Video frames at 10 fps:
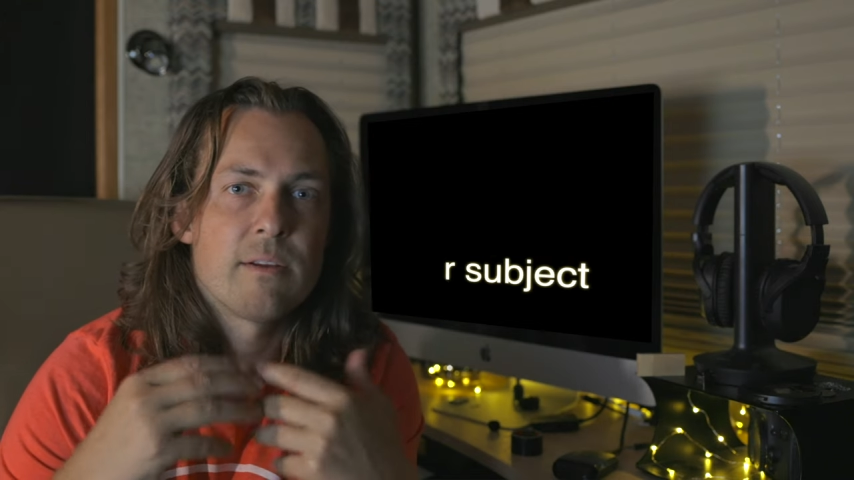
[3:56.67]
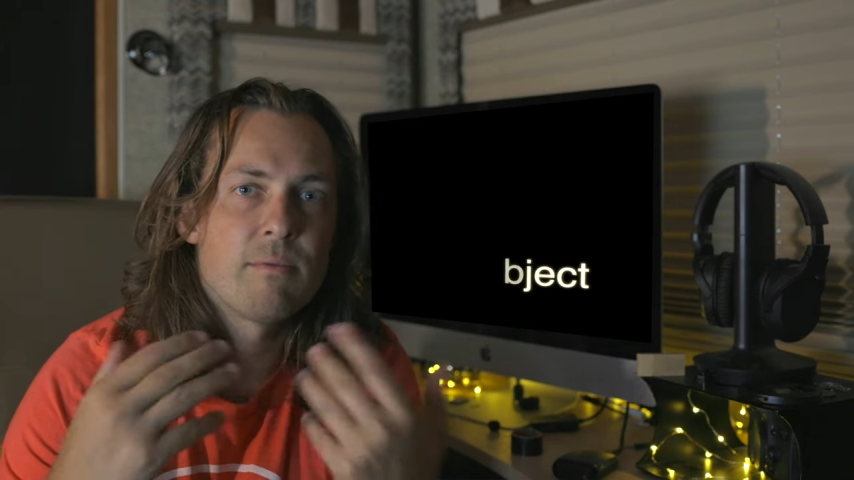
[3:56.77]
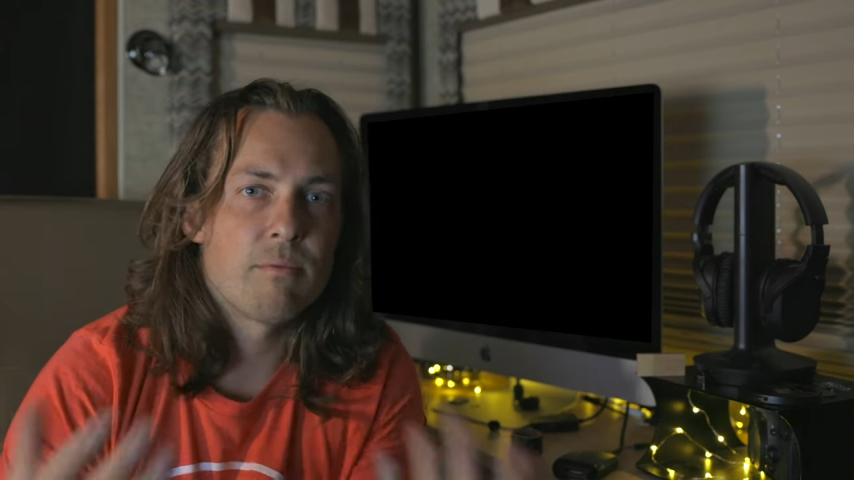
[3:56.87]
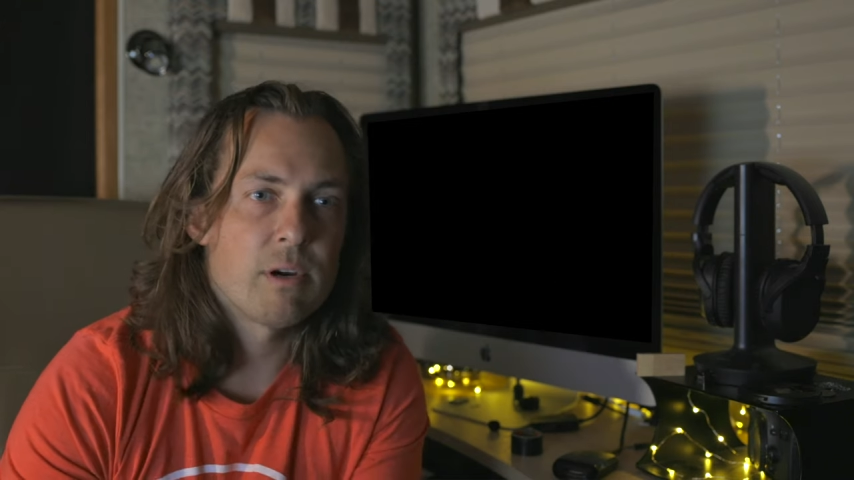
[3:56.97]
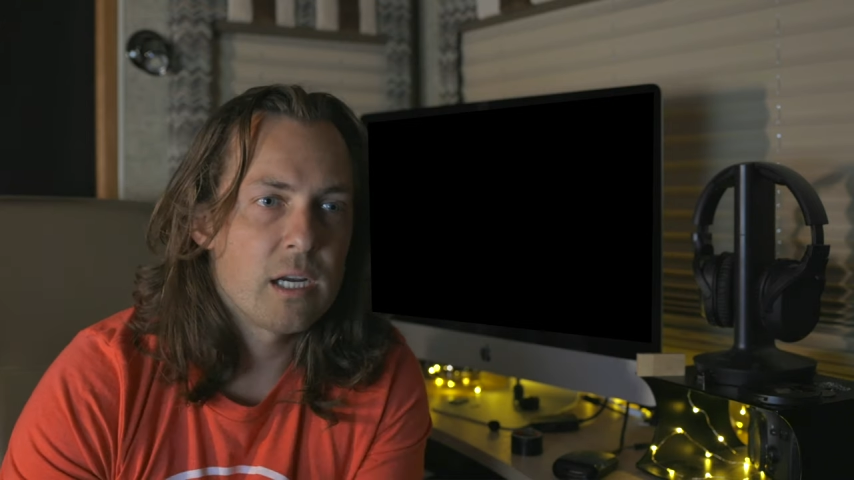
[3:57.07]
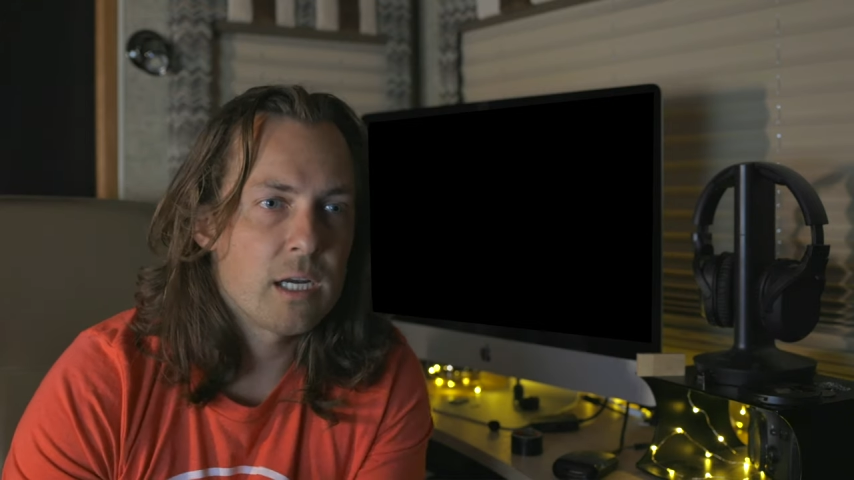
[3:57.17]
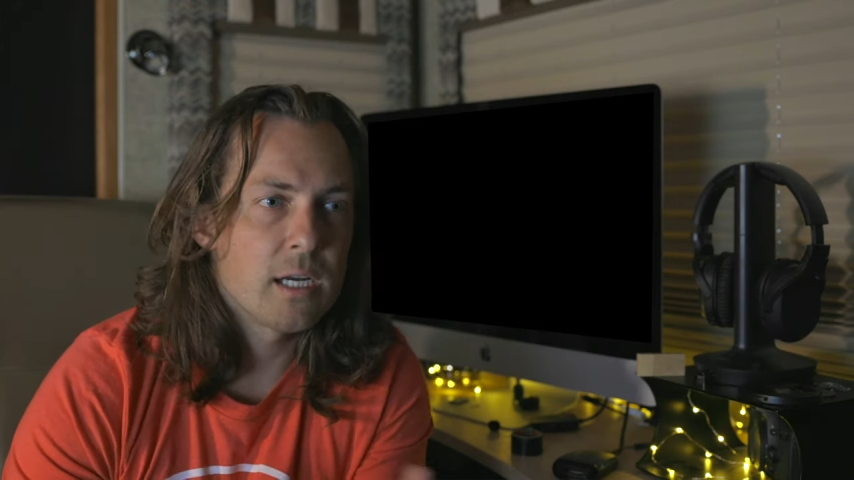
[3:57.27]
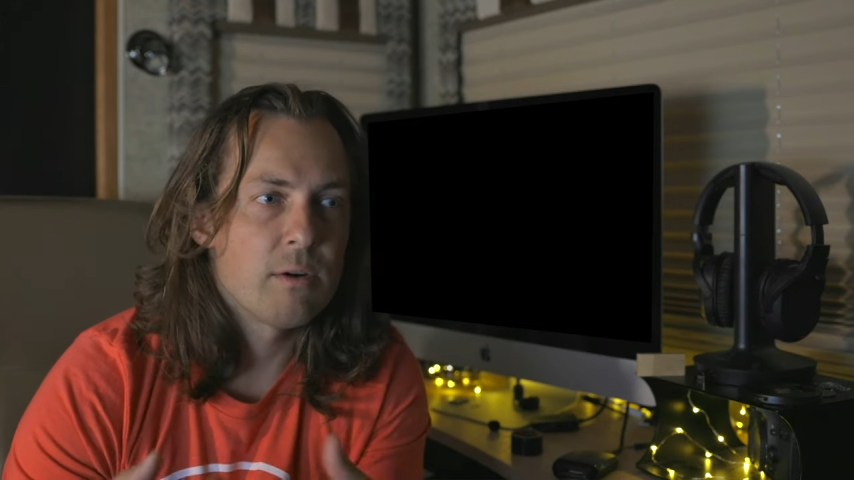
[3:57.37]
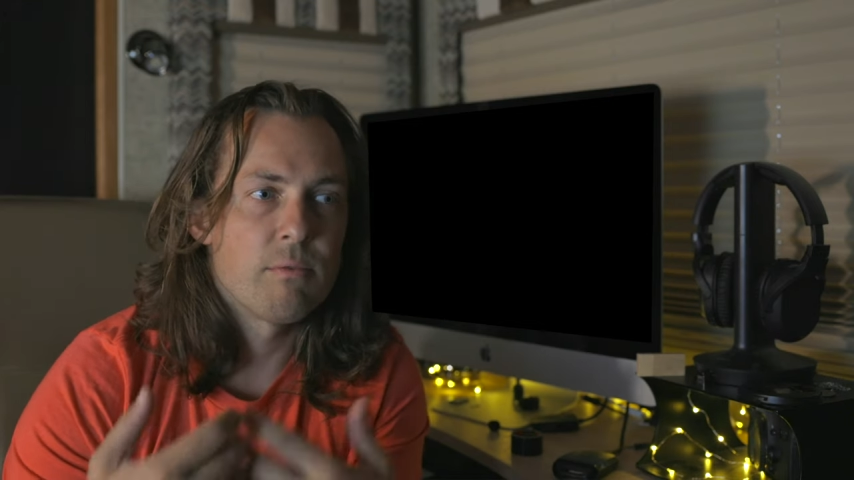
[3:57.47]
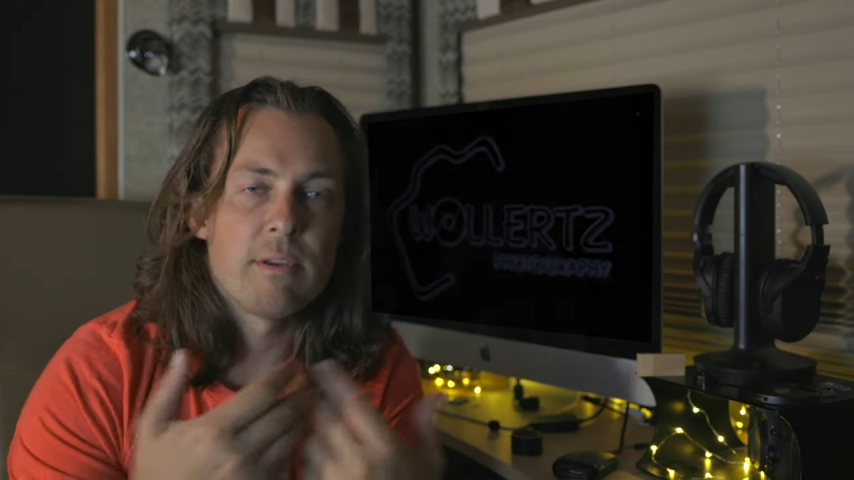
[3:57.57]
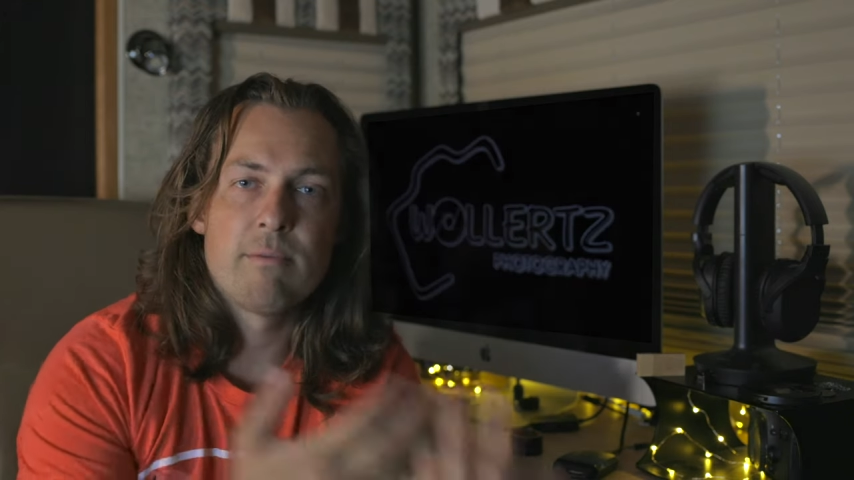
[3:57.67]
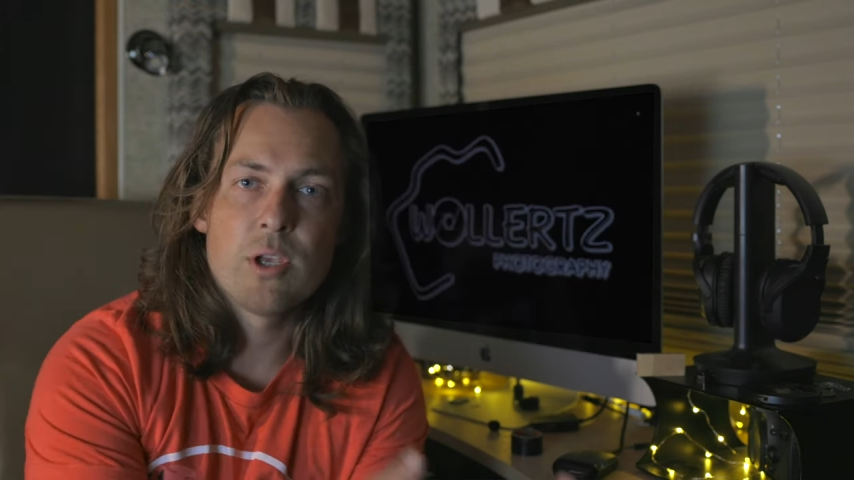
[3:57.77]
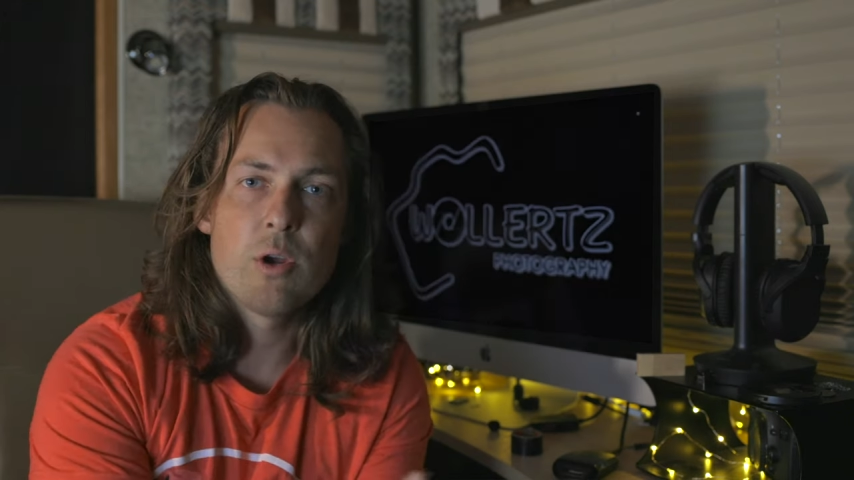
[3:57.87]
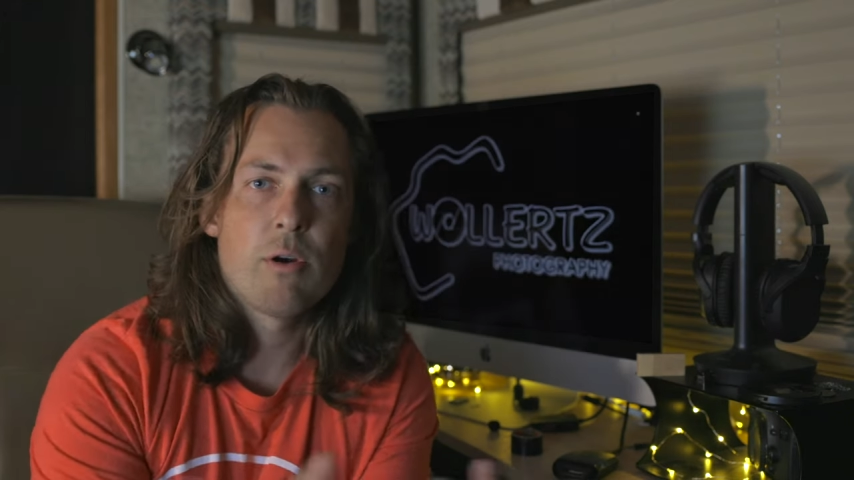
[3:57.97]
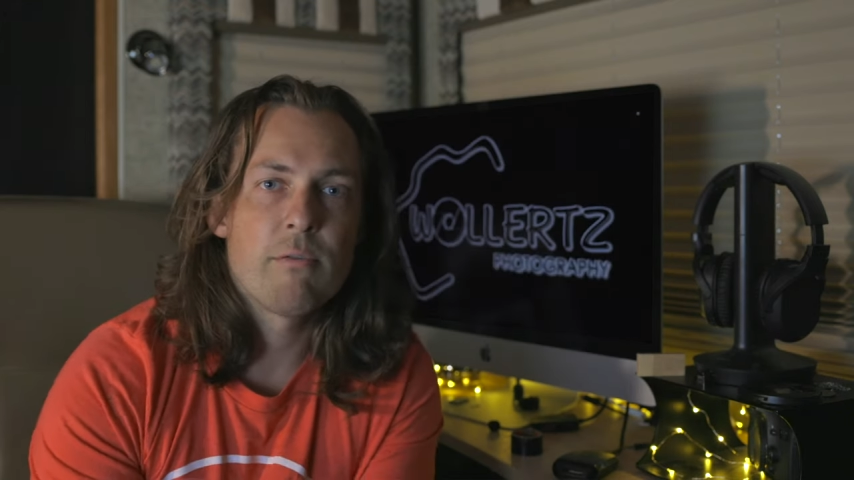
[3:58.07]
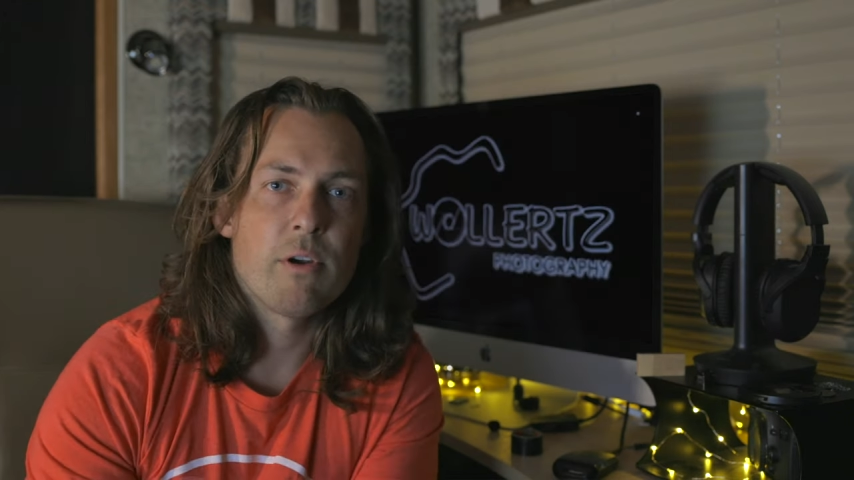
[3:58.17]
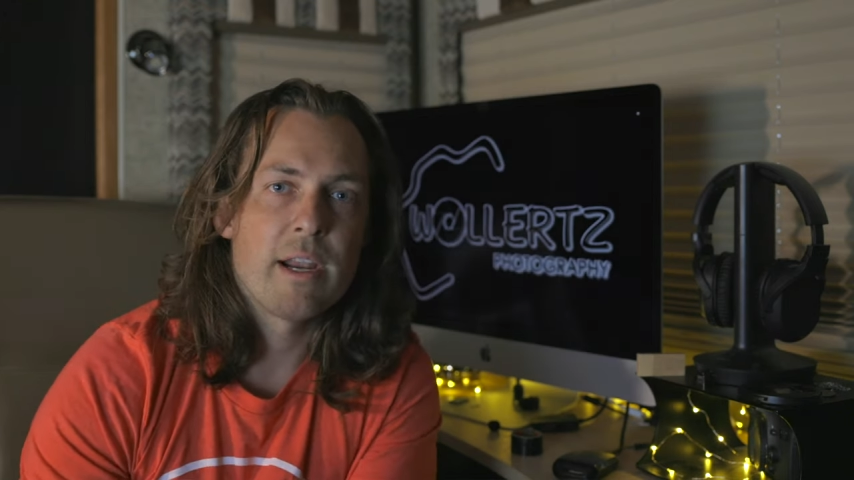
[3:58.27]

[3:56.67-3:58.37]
free review of your